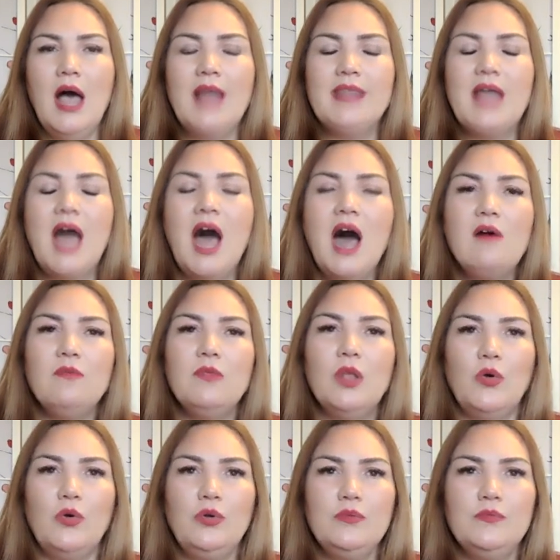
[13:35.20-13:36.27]
And how
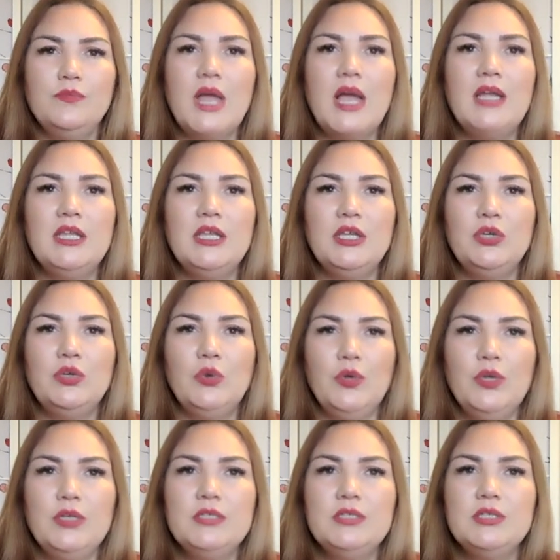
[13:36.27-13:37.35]
long are you
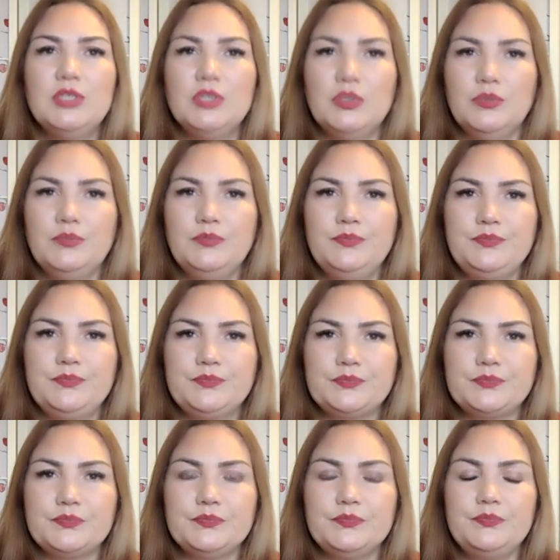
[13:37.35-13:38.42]
going to
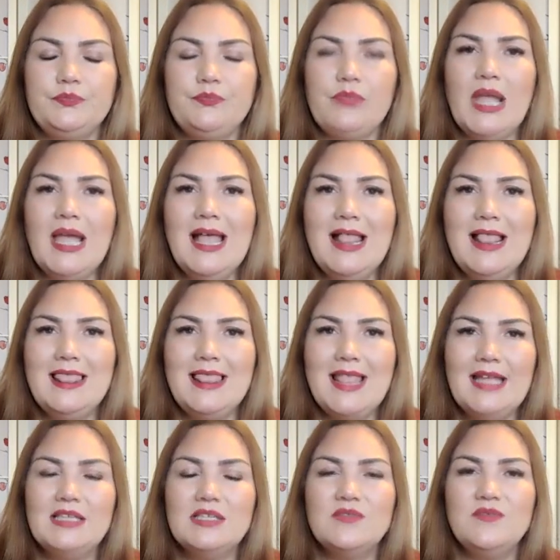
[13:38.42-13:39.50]

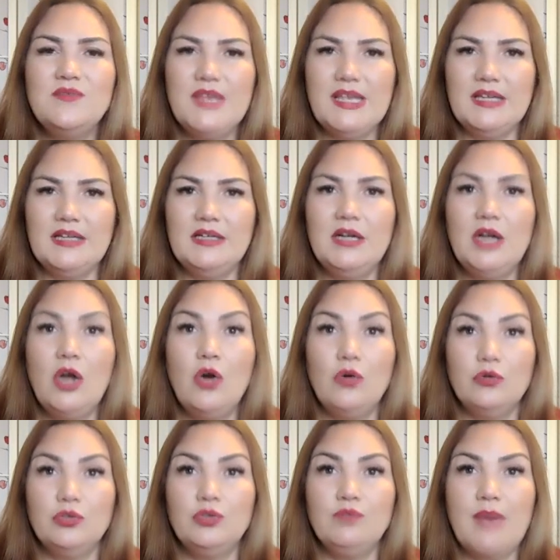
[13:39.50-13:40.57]
let fear
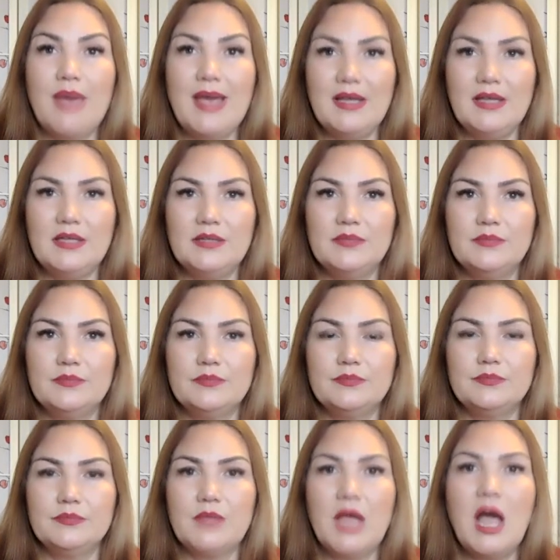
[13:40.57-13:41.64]
hold you back?
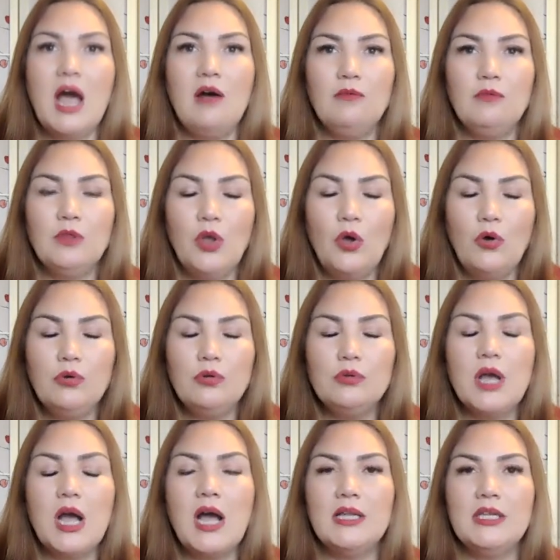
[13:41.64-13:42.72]
How long
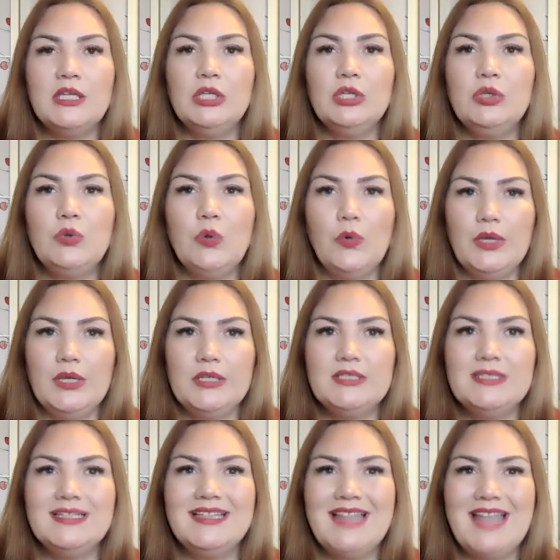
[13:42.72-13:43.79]
are you going
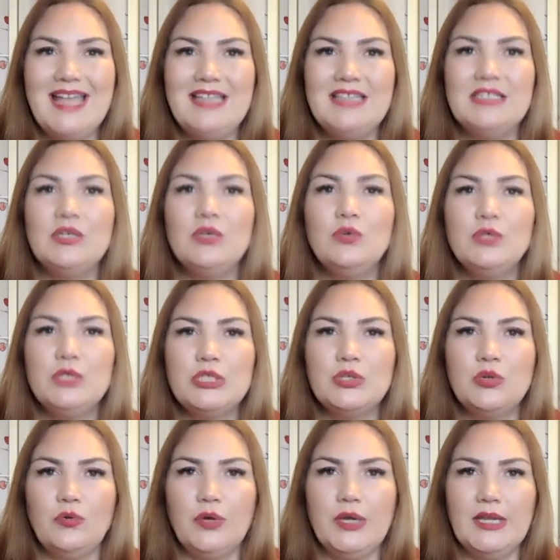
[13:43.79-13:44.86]
to let your
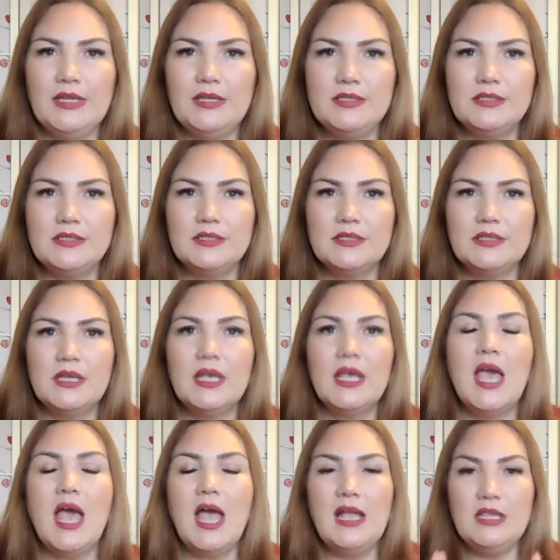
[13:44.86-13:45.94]
stories
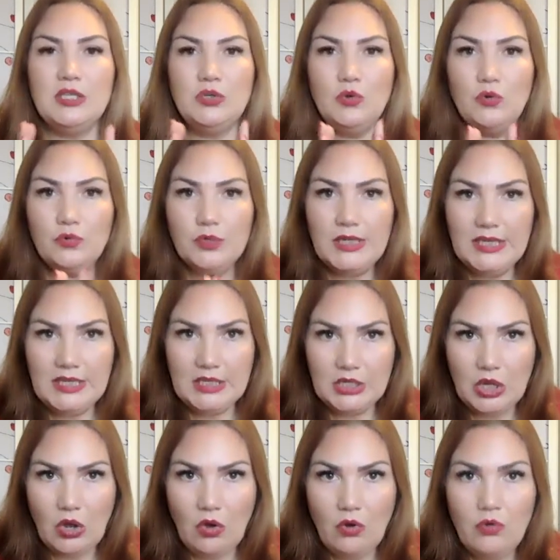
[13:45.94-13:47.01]
and your
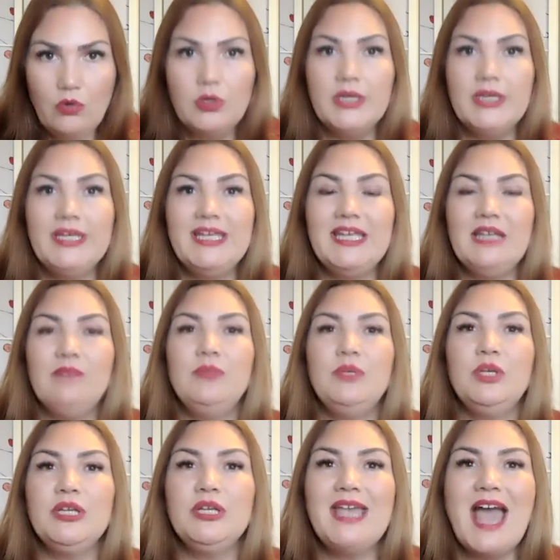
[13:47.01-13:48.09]
ego keep
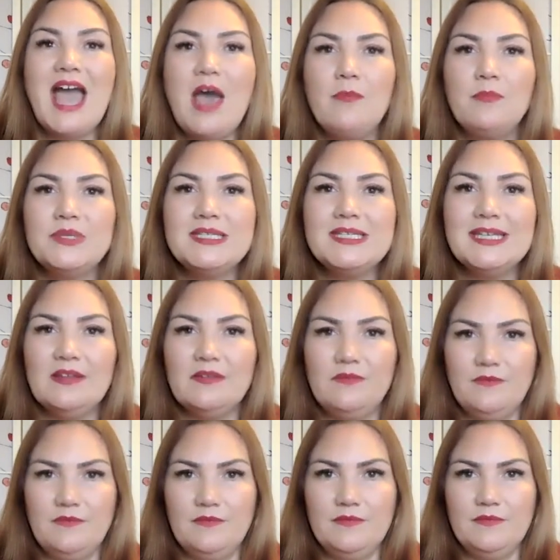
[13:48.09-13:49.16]
you
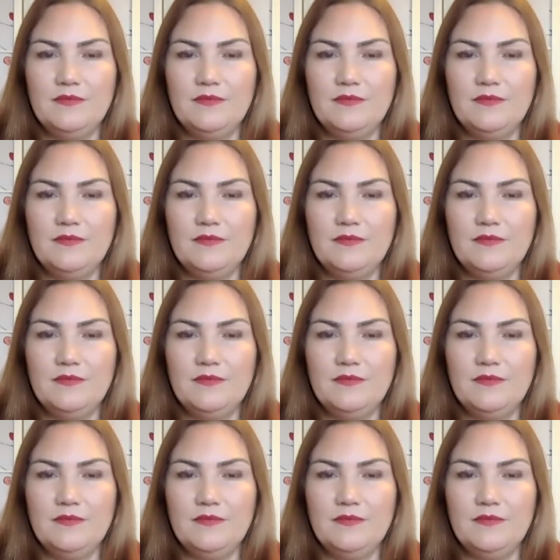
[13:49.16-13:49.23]
captive?